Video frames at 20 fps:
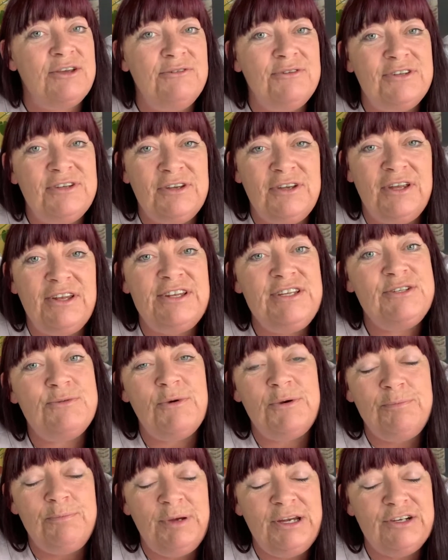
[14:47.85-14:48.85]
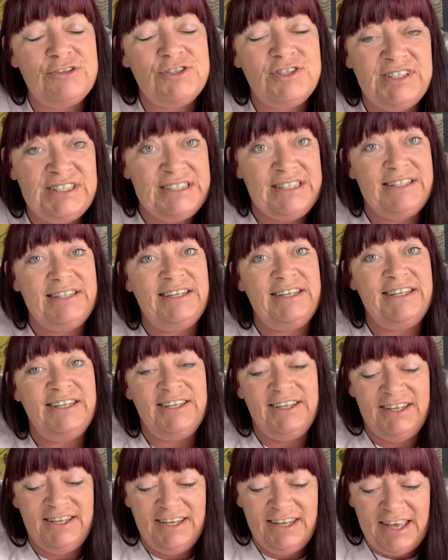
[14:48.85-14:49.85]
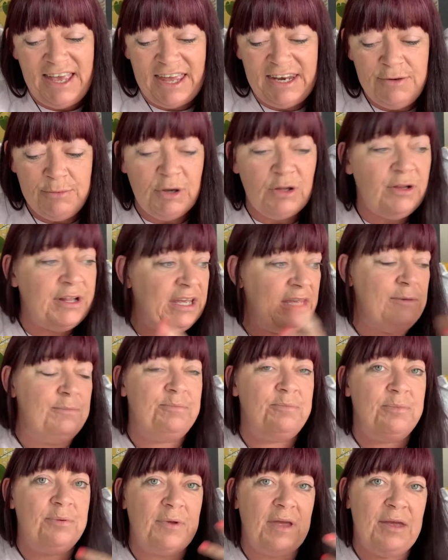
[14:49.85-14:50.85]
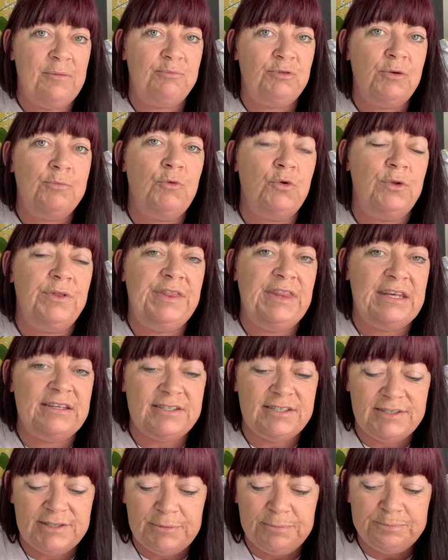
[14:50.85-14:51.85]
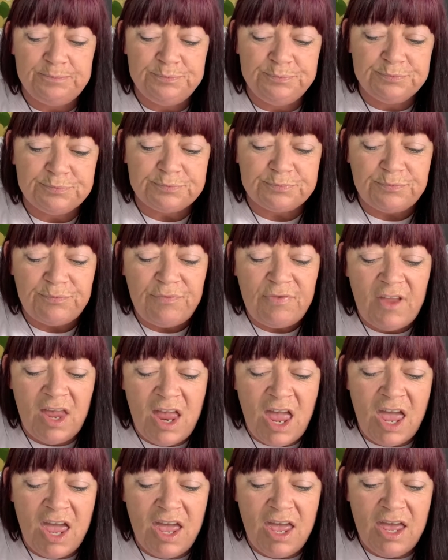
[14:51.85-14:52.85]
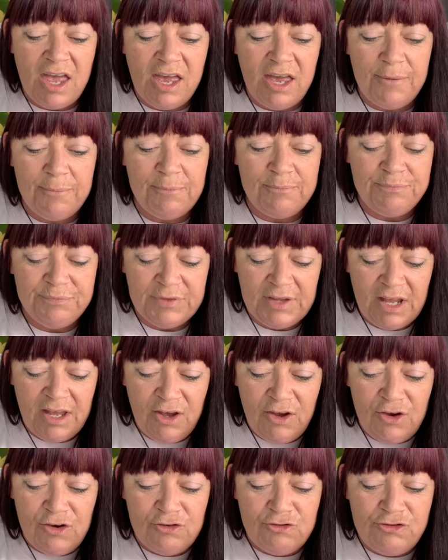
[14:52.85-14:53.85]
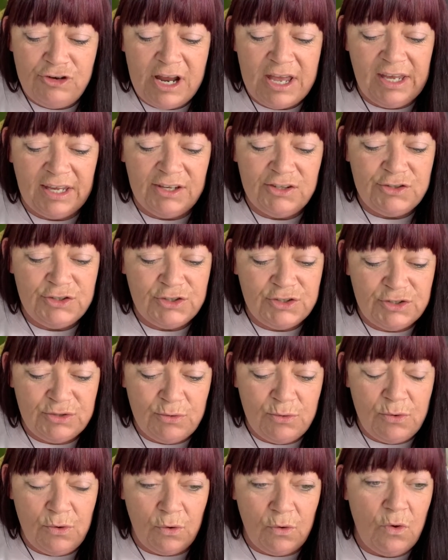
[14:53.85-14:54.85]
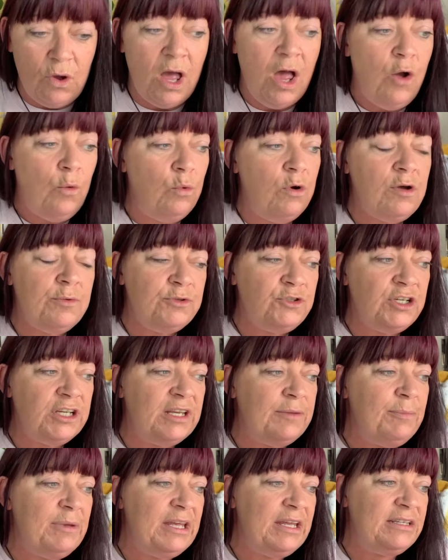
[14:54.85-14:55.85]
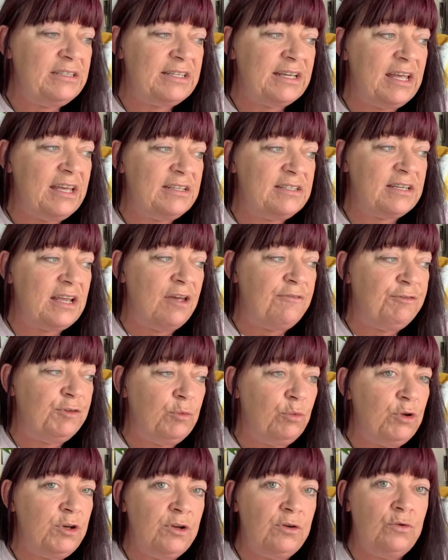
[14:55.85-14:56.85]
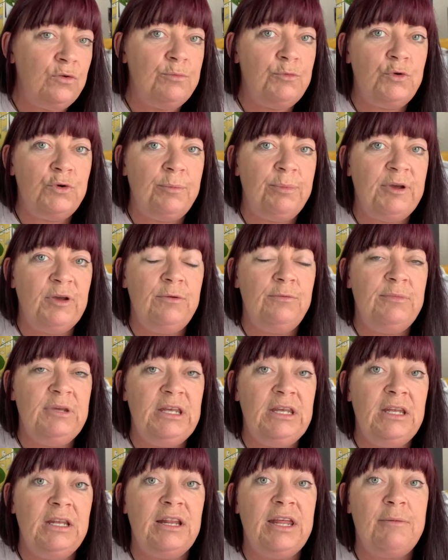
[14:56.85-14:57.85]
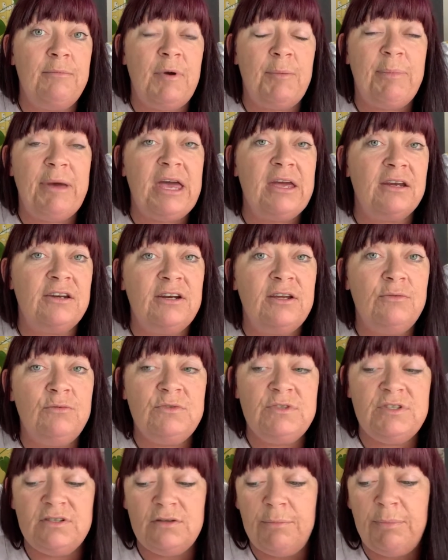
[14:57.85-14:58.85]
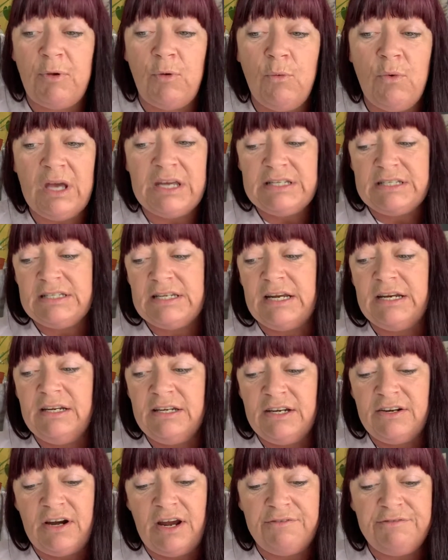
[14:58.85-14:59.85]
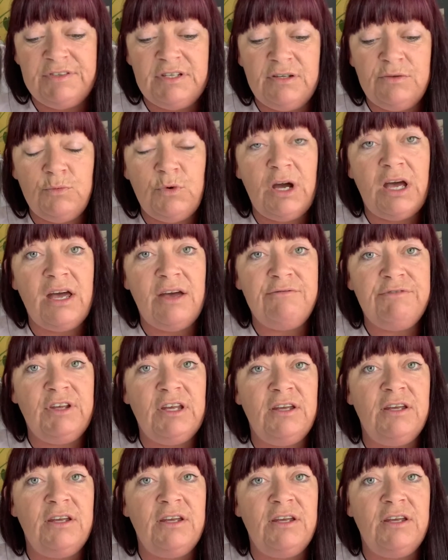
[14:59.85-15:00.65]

It's probably most of you guys are on my team or teammates. I know a few you aren't, but it's good. As long as I can reach out to at least one person today, and I will keep promoting this.